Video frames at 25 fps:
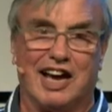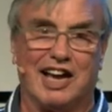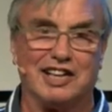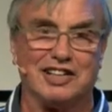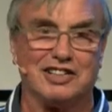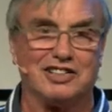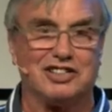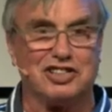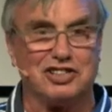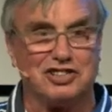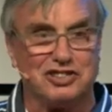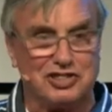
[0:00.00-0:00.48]

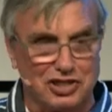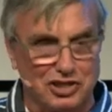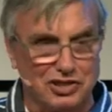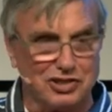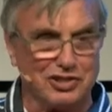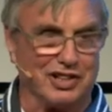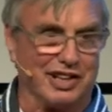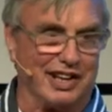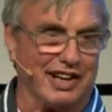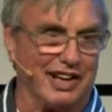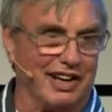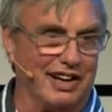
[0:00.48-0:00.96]
And to
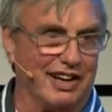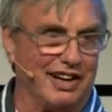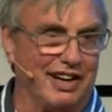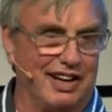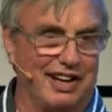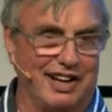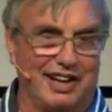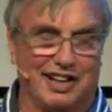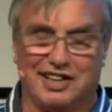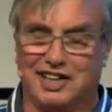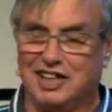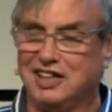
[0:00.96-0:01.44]
do that,
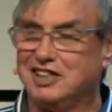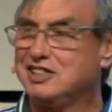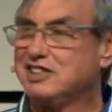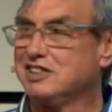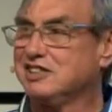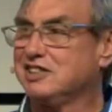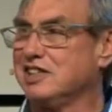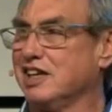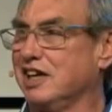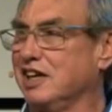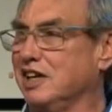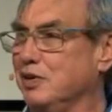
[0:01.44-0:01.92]
I need
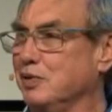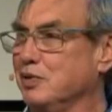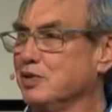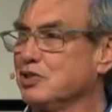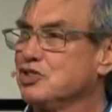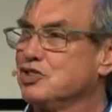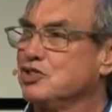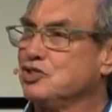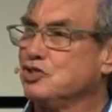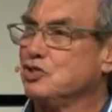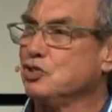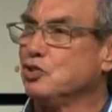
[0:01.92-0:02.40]
to tell you a
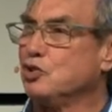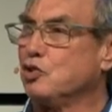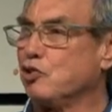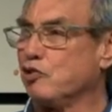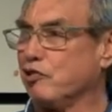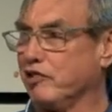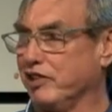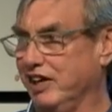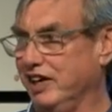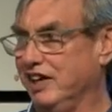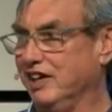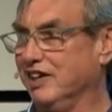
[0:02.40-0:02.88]

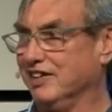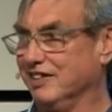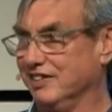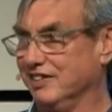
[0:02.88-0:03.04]
story.